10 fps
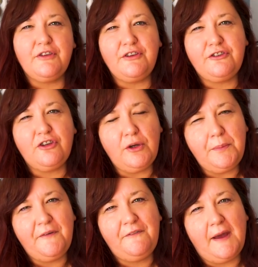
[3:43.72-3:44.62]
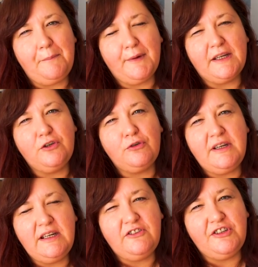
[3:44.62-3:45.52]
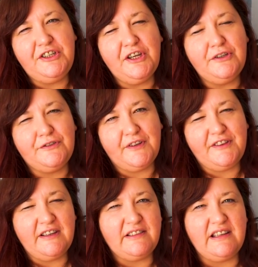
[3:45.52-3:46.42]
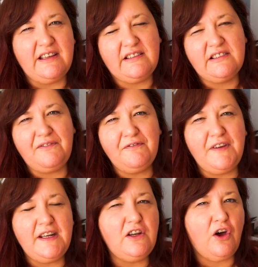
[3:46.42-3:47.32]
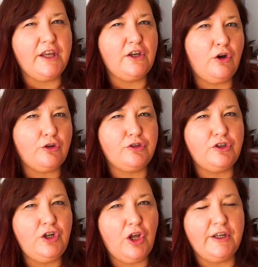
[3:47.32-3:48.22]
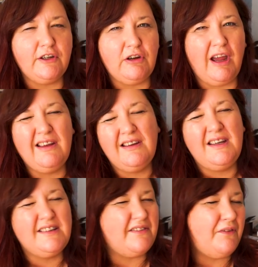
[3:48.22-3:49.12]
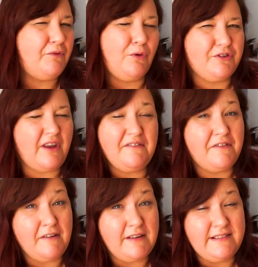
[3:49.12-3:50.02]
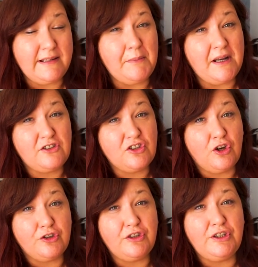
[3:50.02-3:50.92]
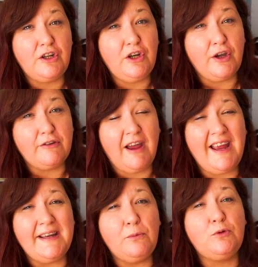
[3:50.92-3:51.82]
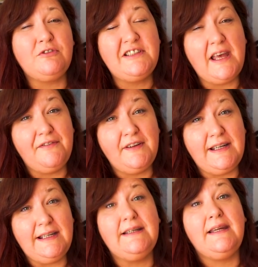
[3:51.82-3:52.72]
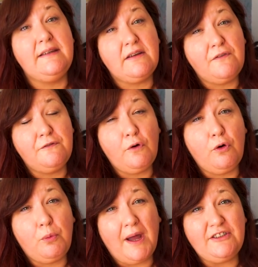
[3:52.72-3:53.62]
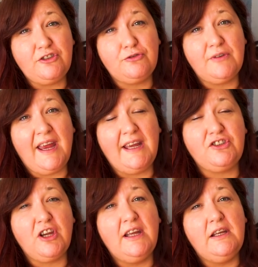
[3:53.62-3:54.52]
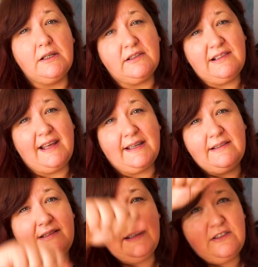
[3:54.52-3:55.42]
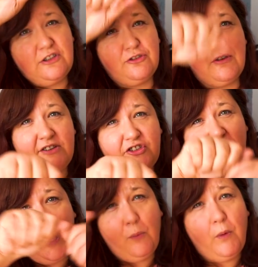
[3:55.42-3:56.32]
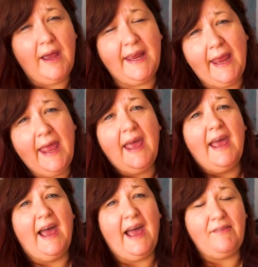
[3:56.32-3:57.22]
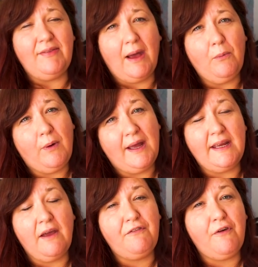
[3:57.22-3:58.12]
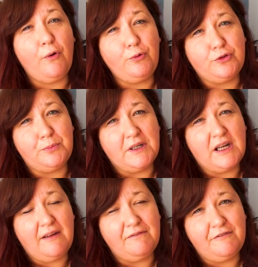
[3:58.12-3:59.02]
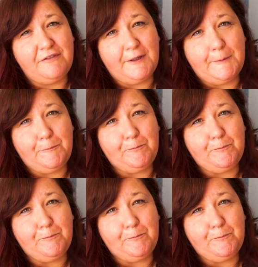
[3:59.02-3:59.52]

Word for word: So the type of fabric you'll need to use for this is something like cotton lycra some, or something very similar to cotton lycra and it will definitely need a four-way stretch because leggings need to stretch that way and that way for ultimate comfort.